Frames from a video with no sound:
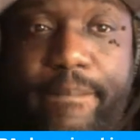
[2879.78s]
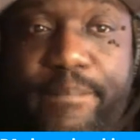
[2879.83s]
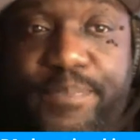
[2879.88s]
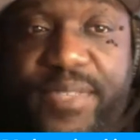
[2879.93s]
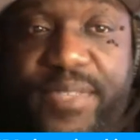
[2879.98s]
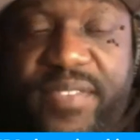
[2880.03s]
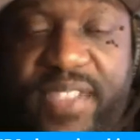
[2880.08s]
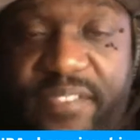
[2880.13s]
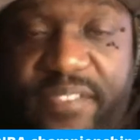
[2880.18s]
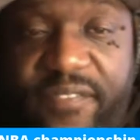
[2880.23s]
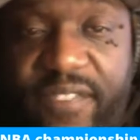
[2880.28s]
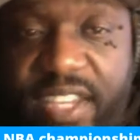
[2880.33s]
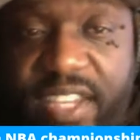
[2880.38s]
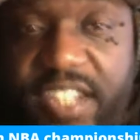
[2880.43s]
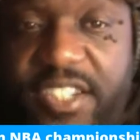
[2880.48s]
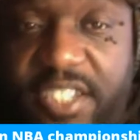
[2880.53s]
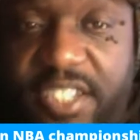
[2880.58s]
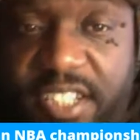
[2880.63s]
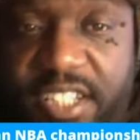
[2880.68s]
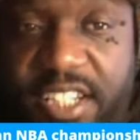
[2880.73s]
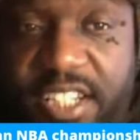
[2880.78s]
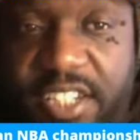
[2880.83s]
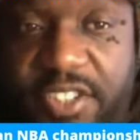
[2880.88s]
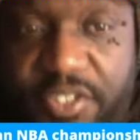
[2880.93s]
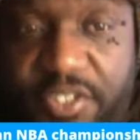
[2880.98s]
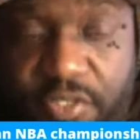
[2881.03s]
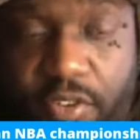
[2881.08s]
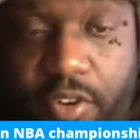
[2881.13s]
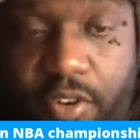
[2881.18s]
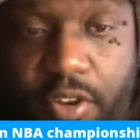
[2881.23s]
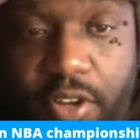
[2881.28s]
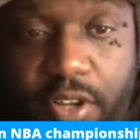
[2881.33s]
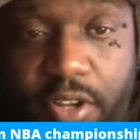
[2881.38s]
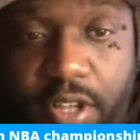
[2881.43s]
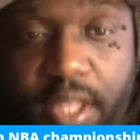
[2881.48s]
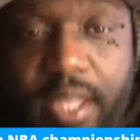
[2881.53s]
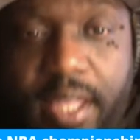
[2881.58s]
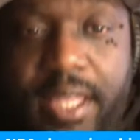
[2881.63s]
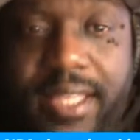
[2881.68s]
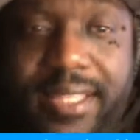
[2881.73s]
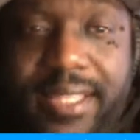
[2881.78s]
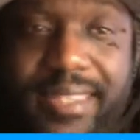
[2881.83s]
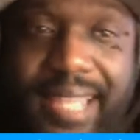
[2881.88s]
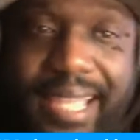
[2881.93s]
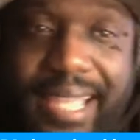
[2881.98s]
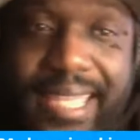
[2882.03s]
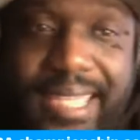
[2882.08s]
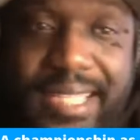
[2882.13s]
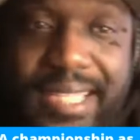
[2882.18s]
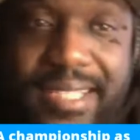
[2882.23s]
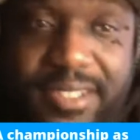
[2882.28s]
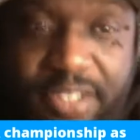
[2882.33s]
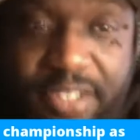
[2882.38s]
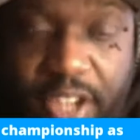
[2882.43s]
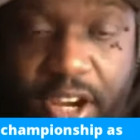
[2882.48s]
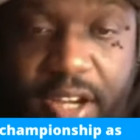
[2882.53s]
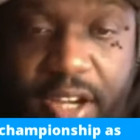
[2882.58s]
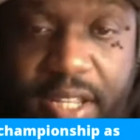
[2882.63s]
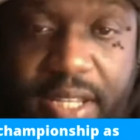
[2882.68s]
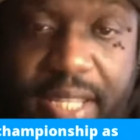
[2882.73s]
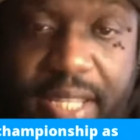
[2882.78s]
If he finished the year strong, like he started and